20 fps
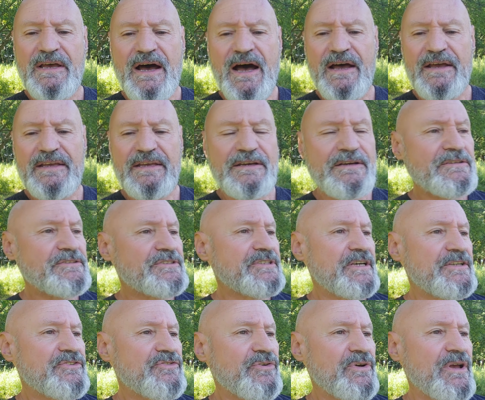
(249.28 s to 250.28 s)
uh,
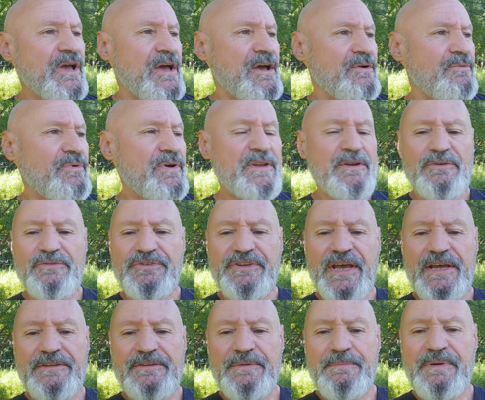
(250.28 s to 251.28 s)
egocentric. We don't
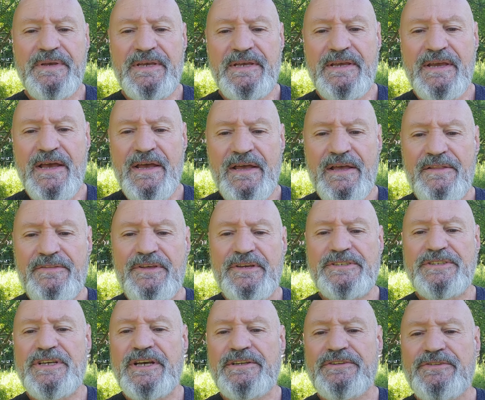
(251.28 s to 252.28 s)
tend to be the
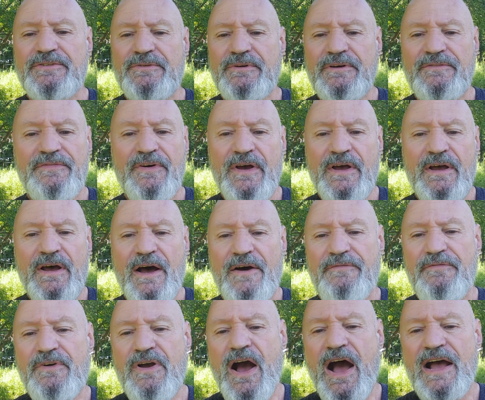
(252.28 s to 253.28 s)
center of,
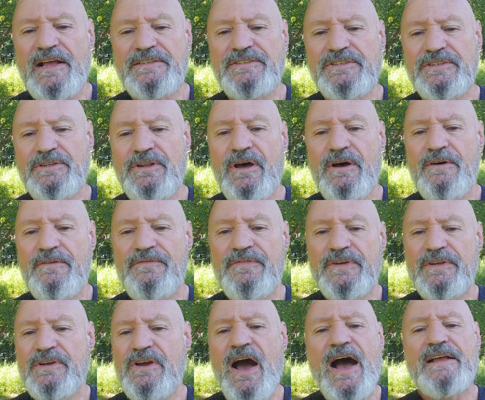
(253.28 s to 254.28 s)
of God's love
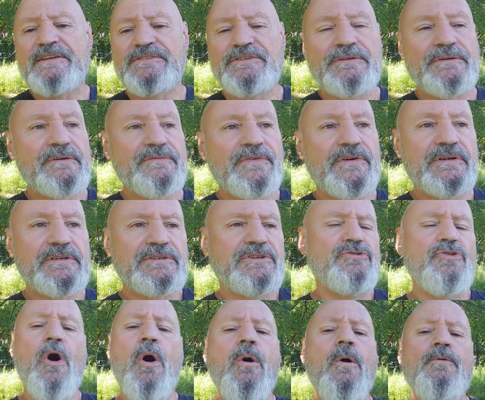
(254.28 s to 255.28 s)
and God's universe.
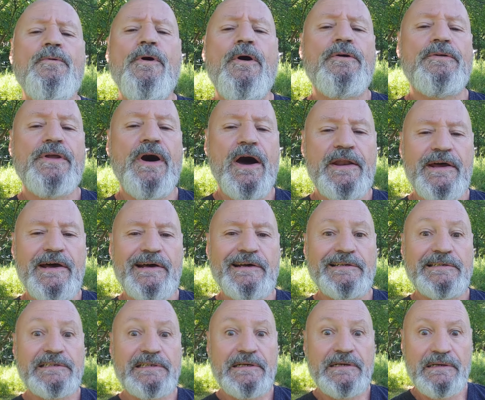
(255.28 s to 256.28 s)
No, no, not
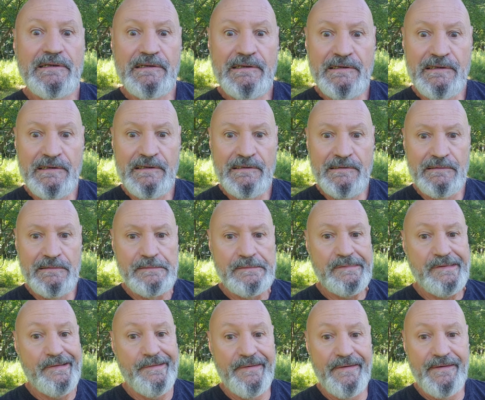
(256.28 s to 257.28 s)
us.
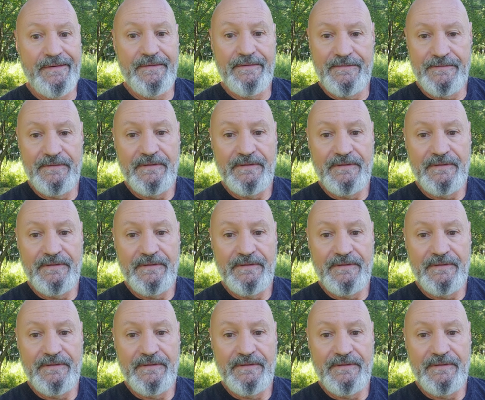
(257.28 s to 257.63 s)
Yeah,